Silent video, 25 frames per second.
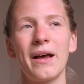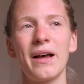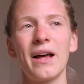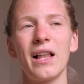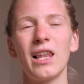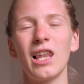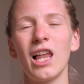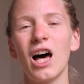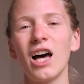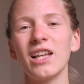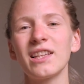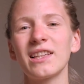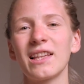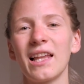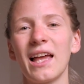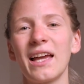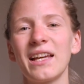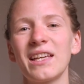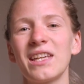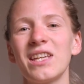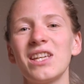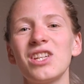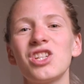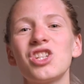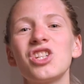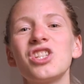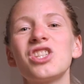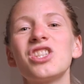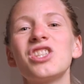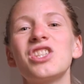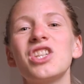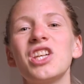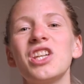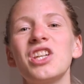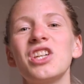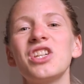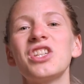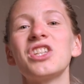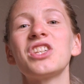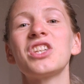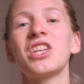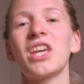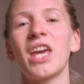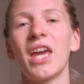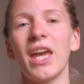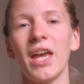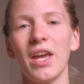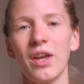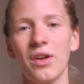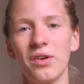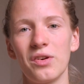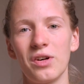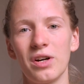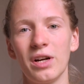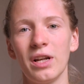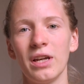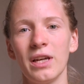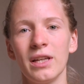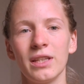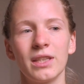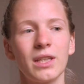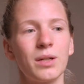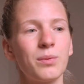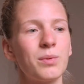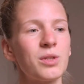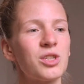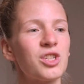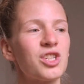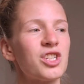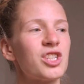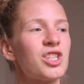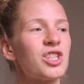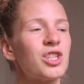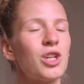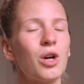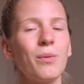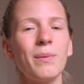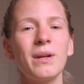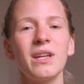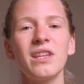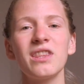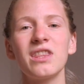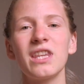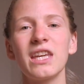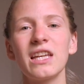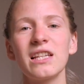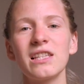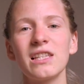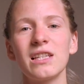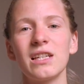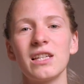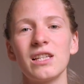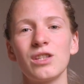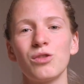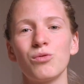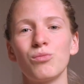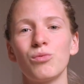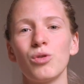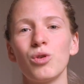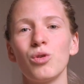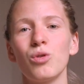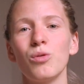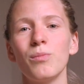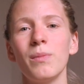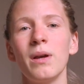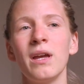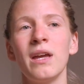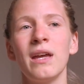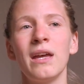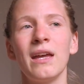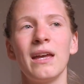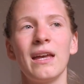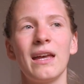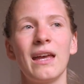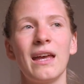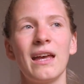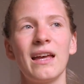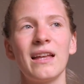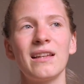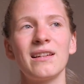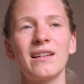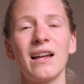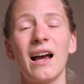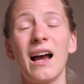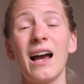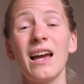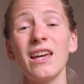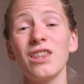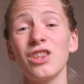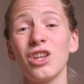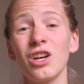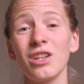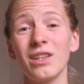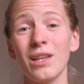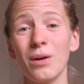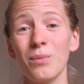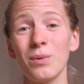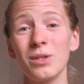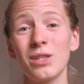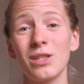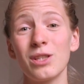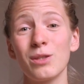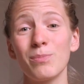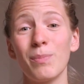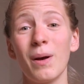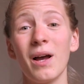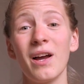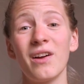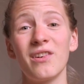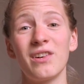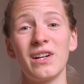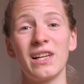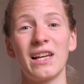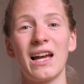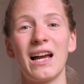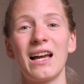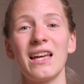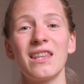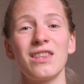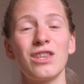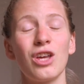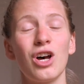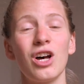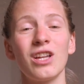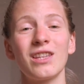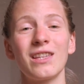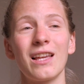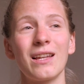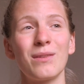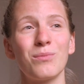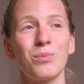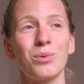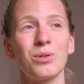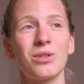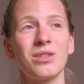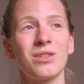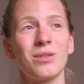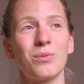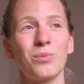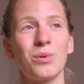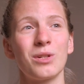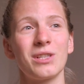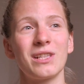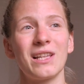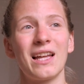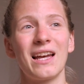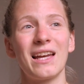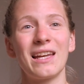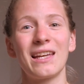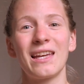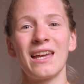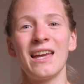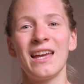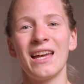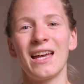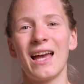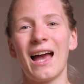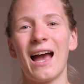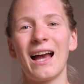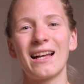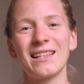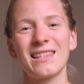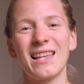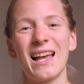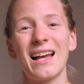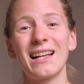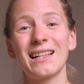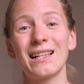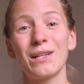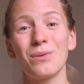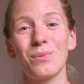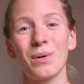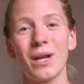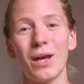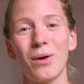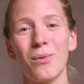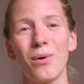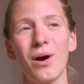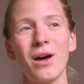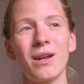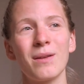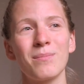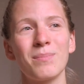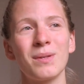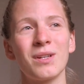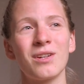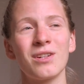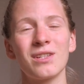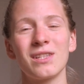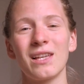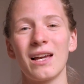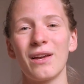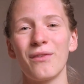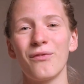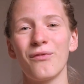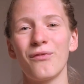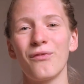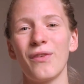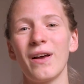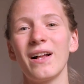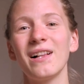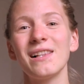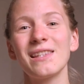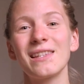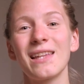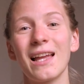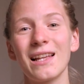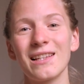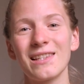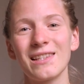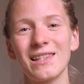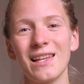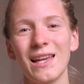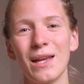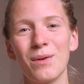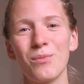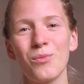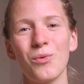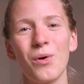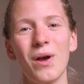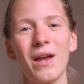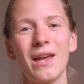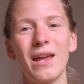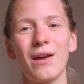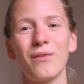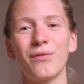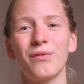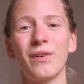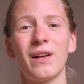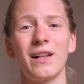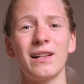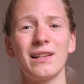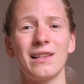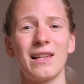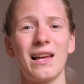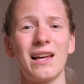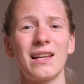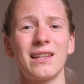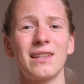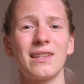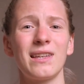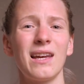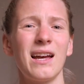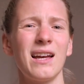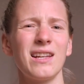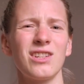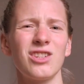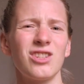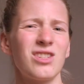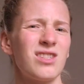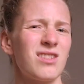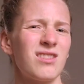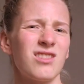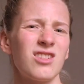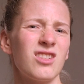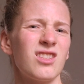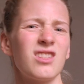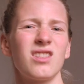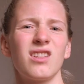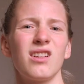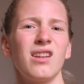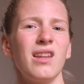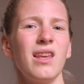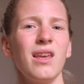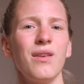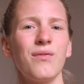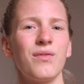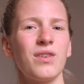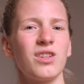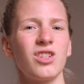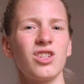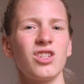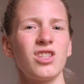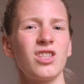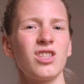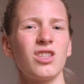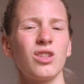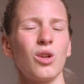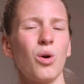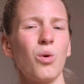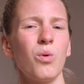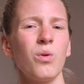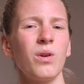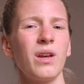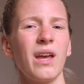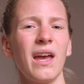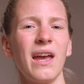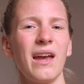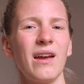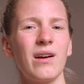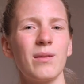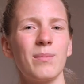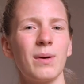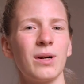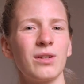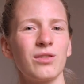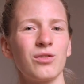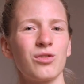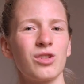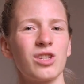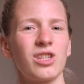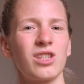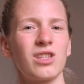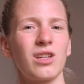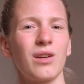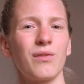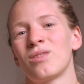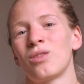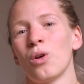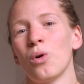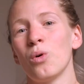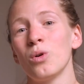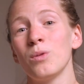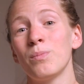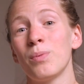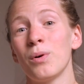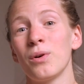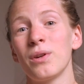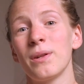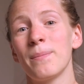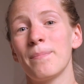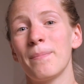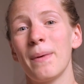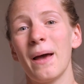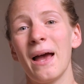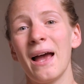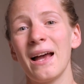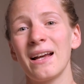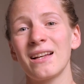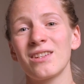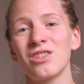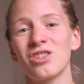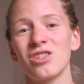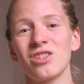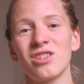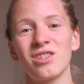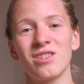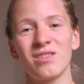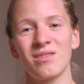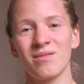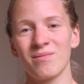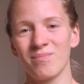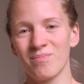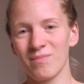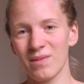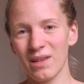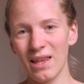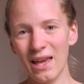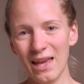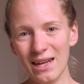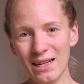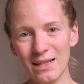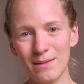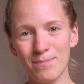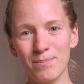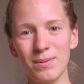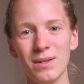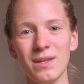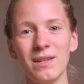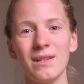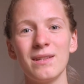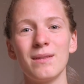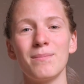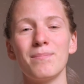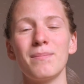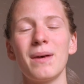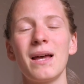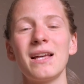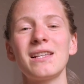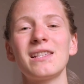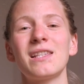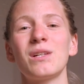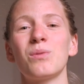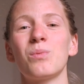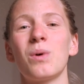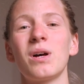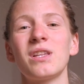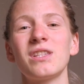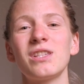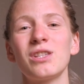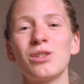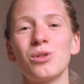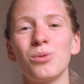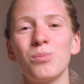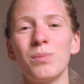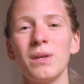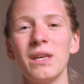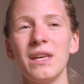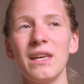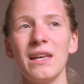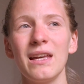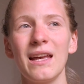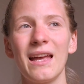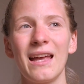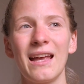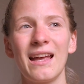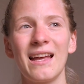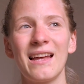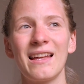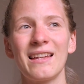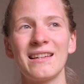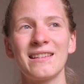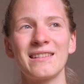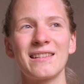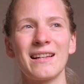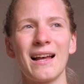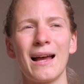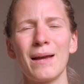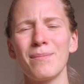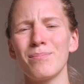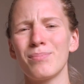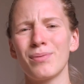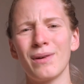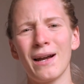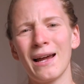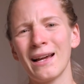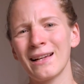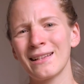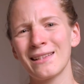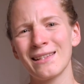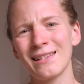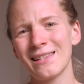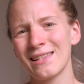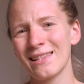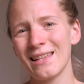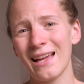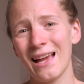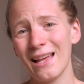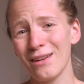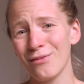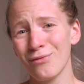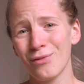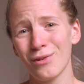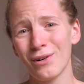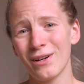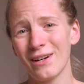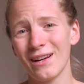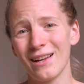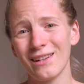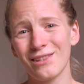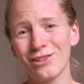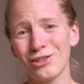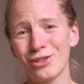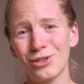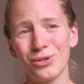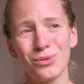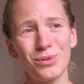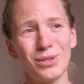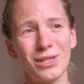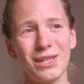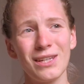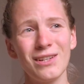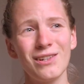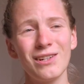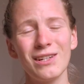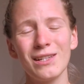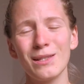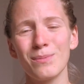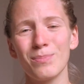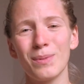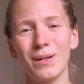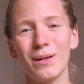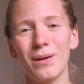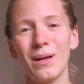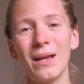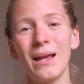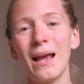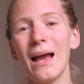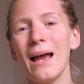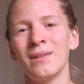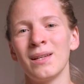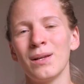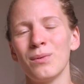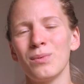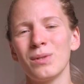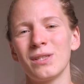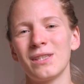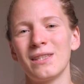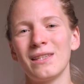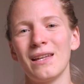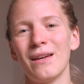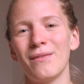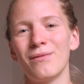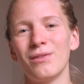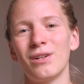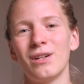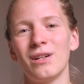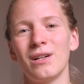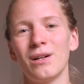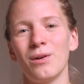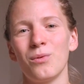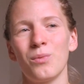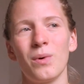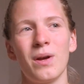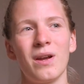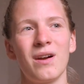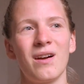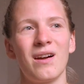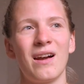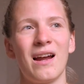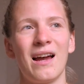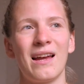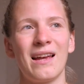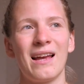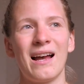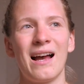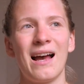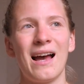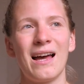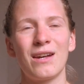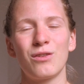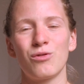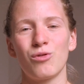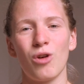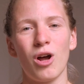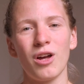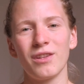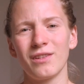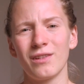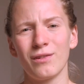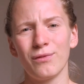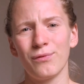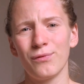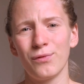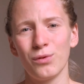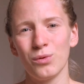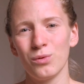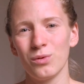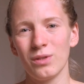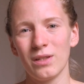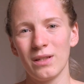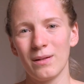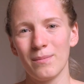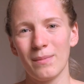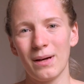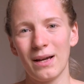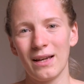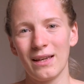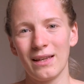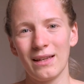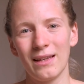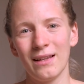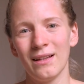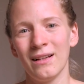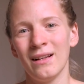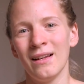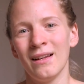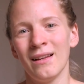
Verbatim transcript: a lot like he just didn't care. There was just so many things in his room and I thought that was inspiring. I thought that was, was like exactly what I wanted because I felt that same way. I felt like, yeah, just just leave it. Just don't care about your stuff. Don't put it back. Just let it be the mess it wants to be and i practiced that for another two years but it, it was never where i had rotten food in my